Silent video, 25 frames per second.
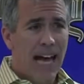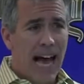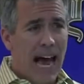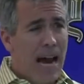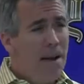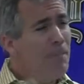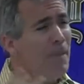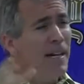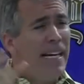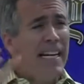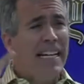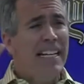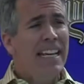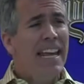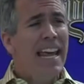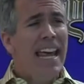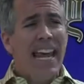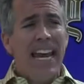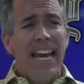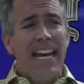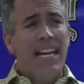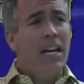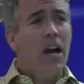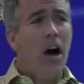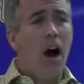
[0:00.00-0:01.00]
I mean,
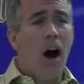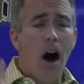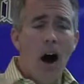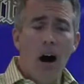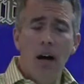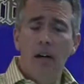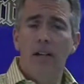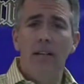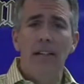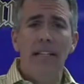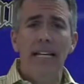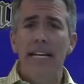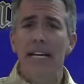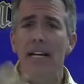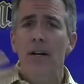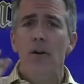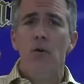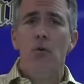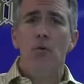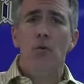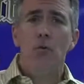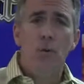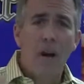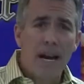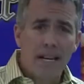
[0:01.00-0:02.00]
an ugly
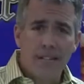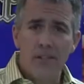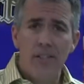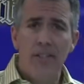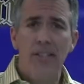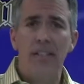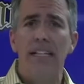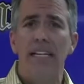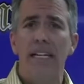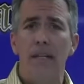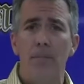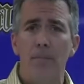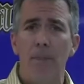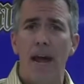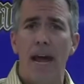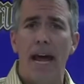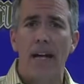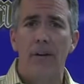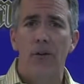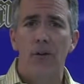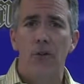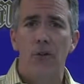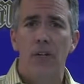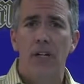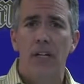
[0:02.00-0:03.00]
wrestling
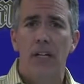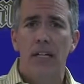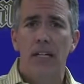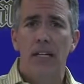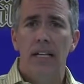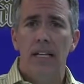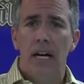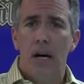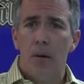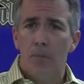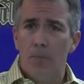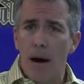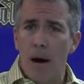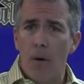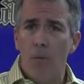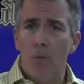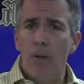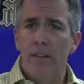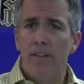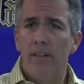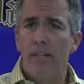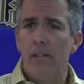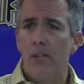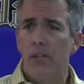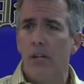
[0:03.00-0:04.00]
match about
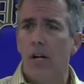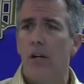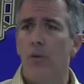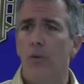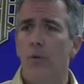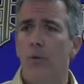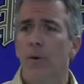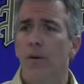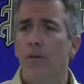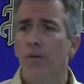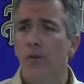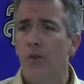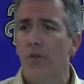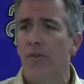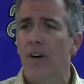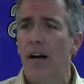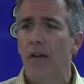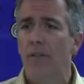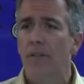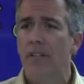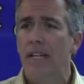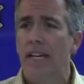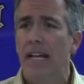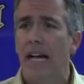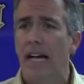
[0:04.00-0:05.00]
what this country was
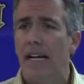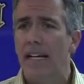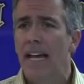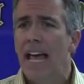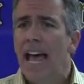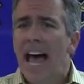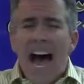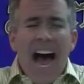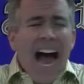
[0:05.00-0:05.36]
founded on.